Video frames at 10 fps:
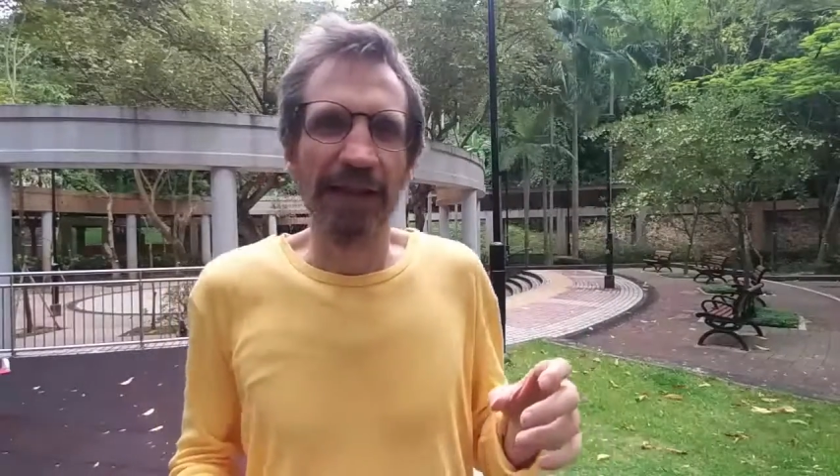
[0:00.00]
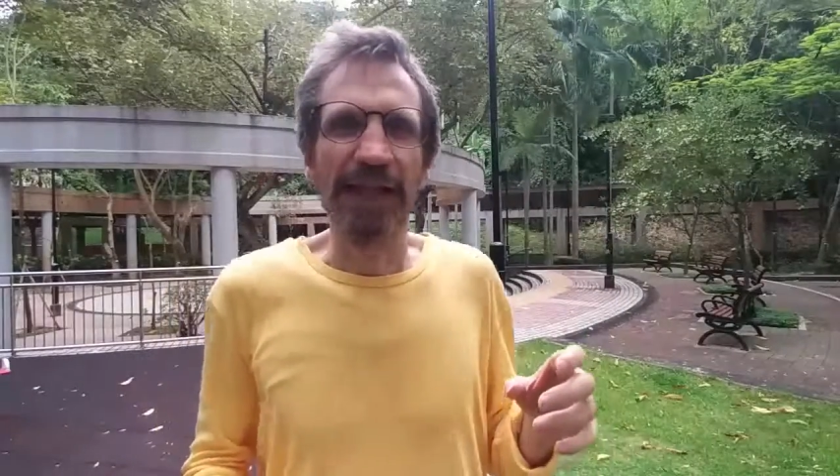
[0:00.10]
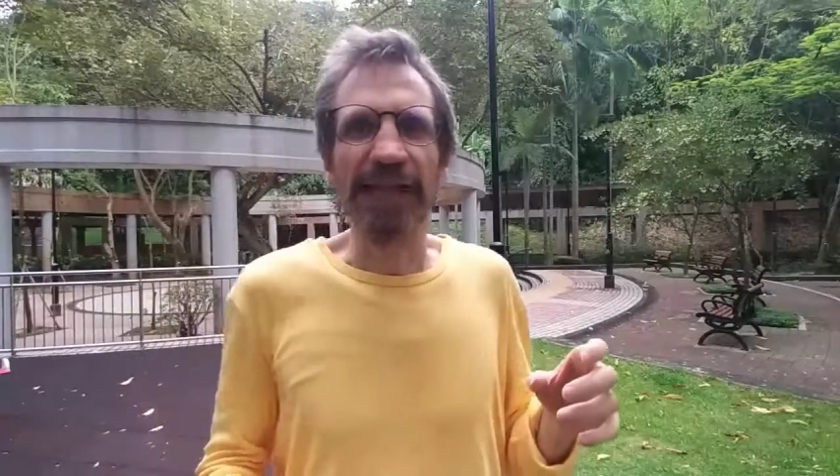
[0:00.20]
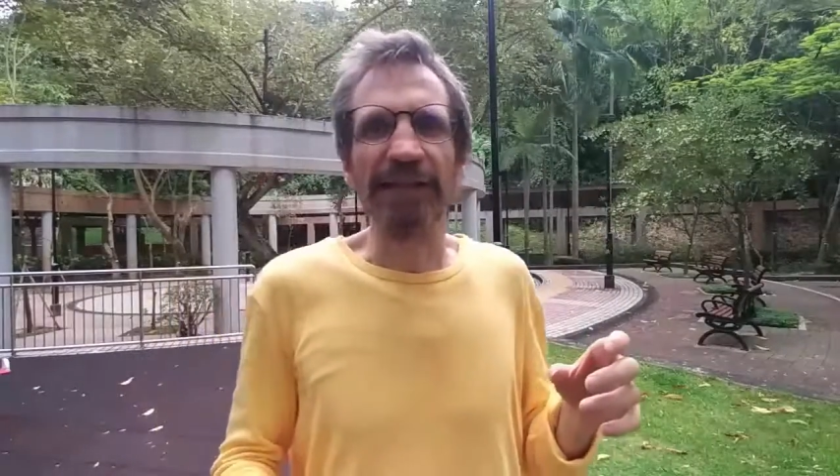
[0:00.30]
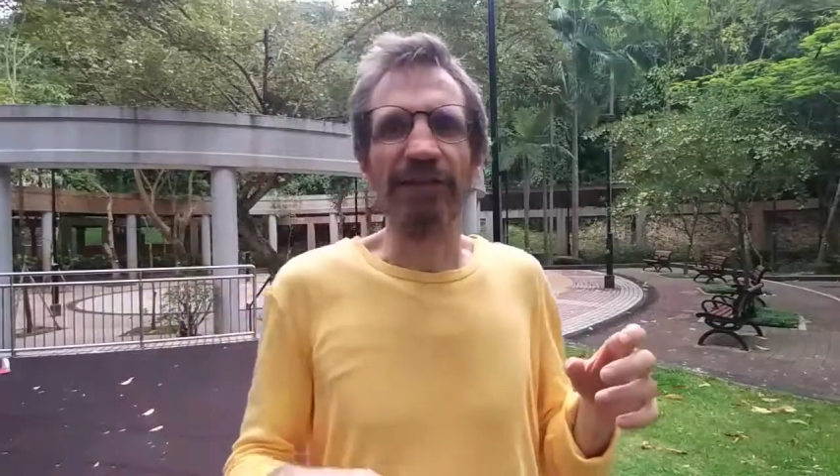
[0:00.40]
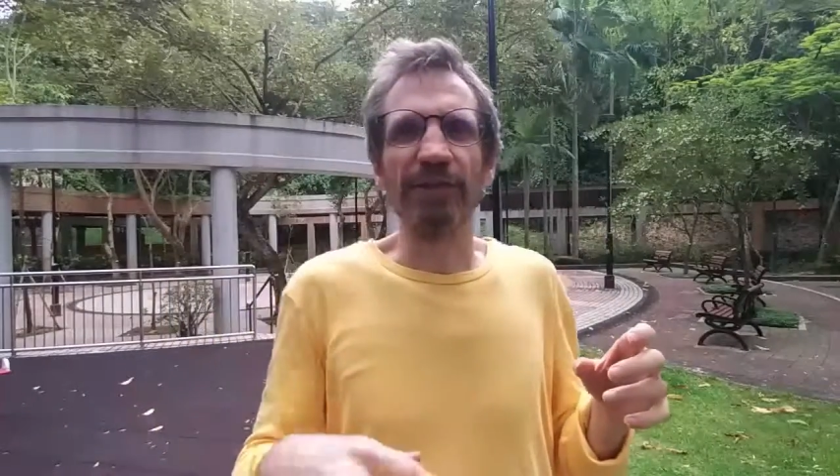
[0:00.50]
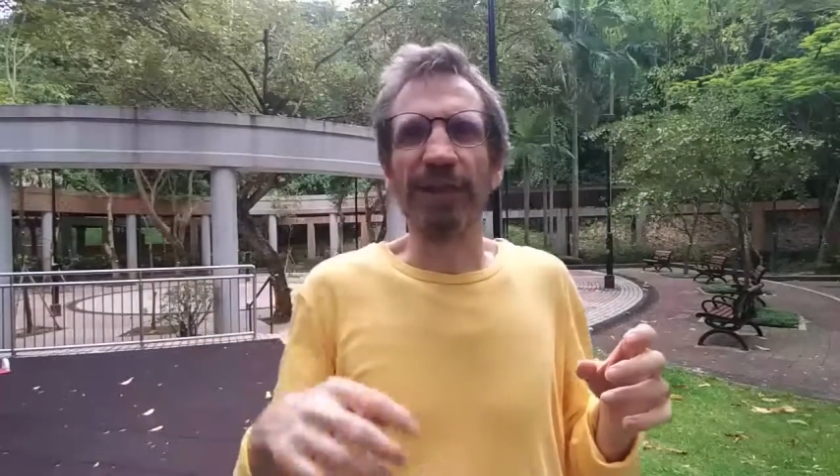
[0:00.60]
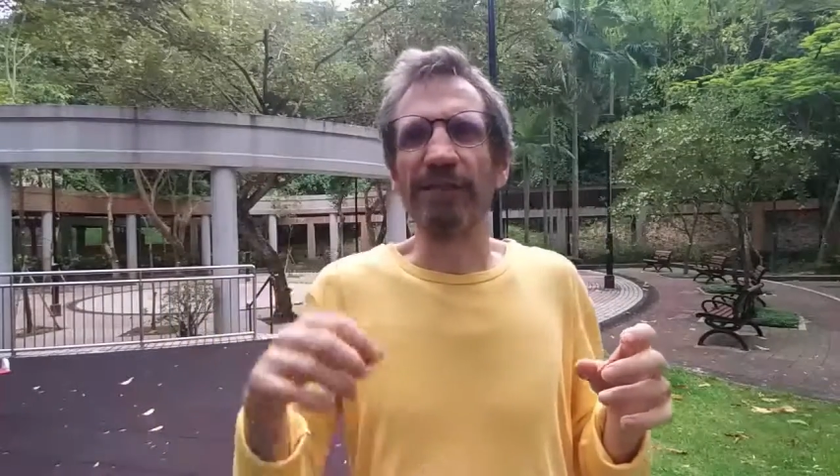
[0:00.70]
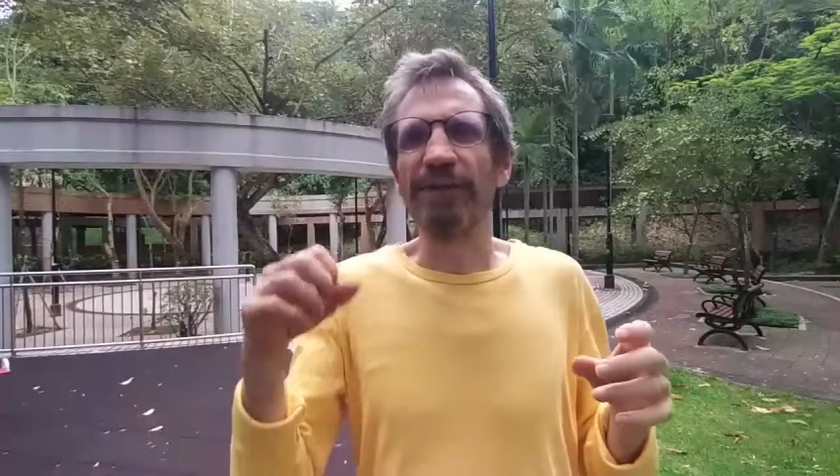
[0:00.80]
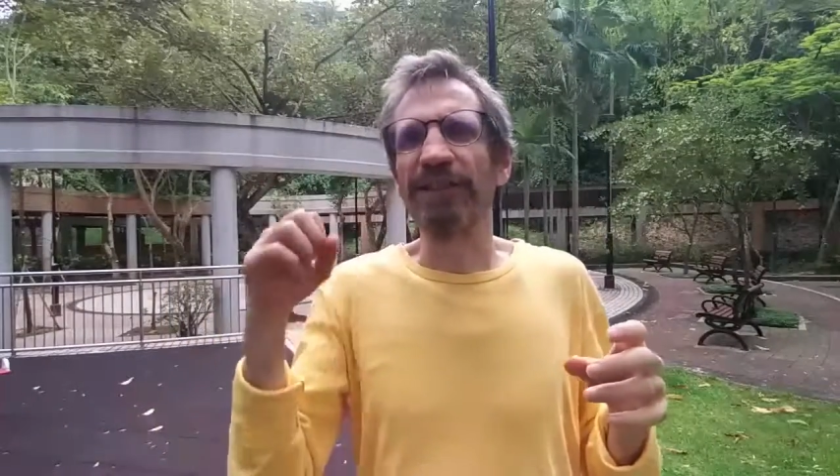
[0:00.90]
and you
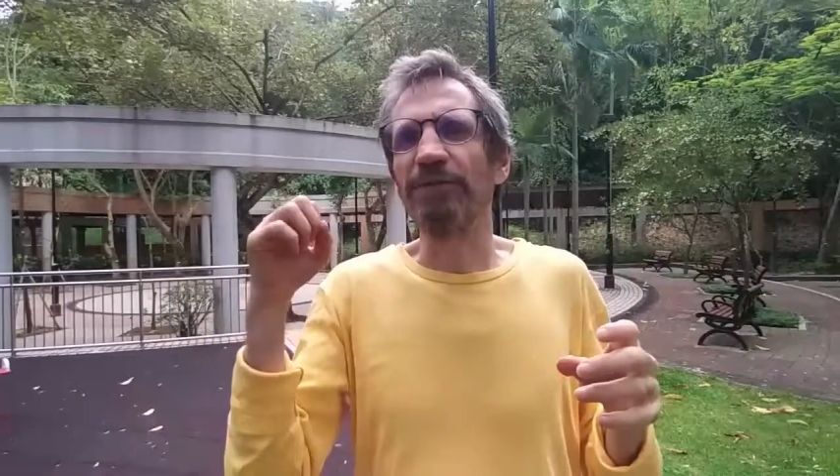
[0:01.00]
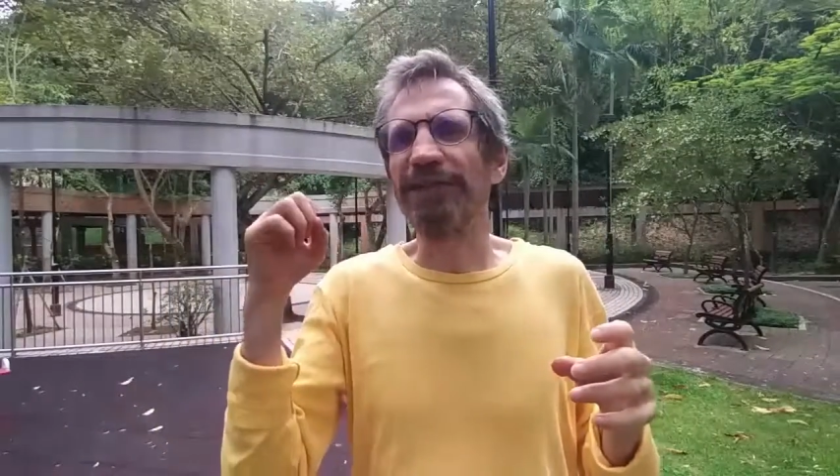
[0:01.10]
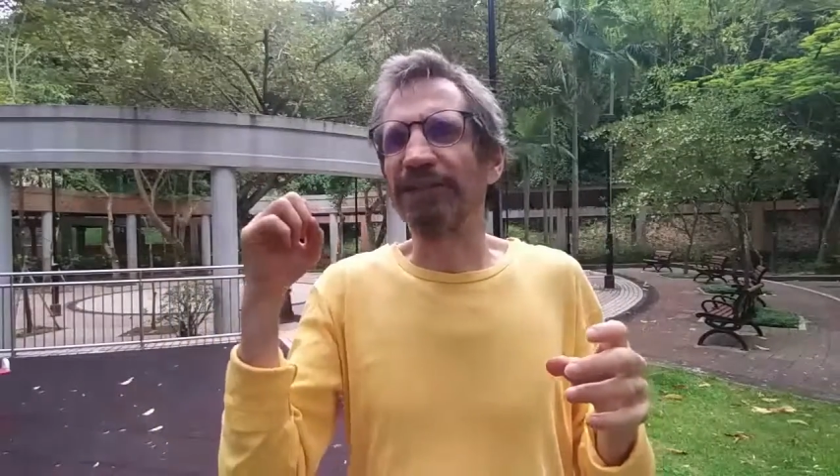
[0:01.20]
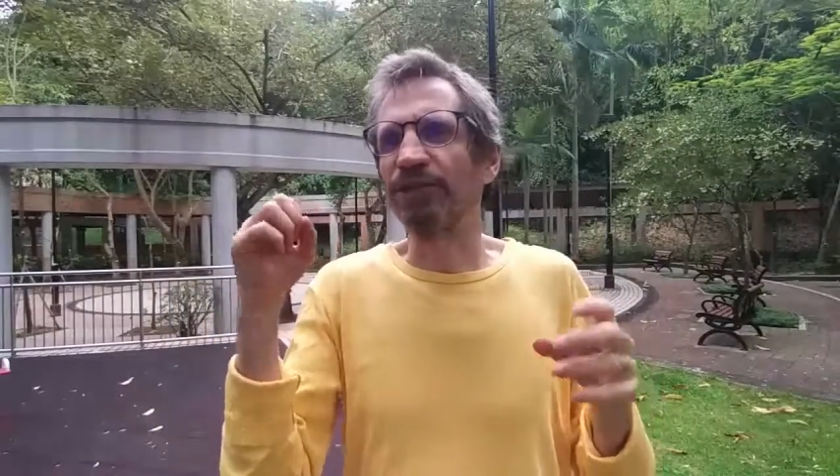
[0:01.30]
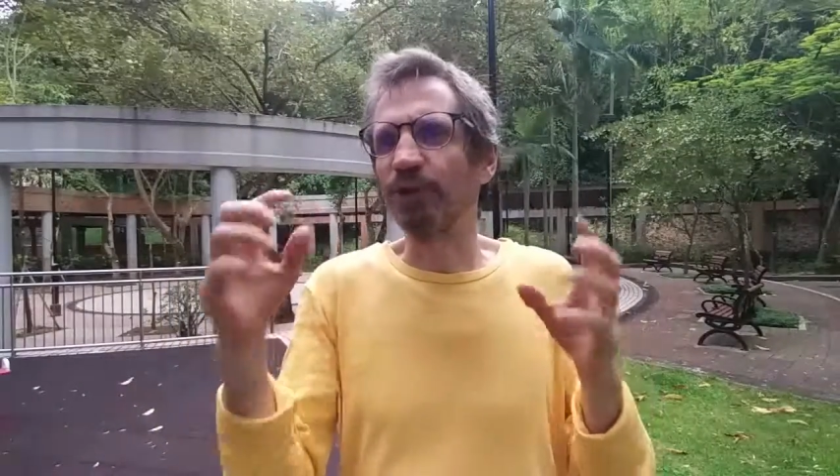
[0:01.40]
are very good at